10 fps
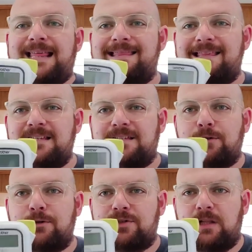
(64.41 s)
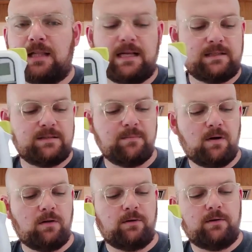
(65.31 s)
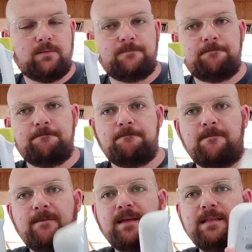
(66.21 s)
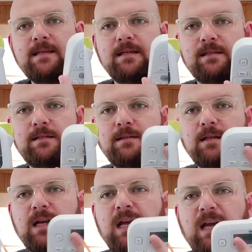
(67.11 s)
this looks a lot smaller than this.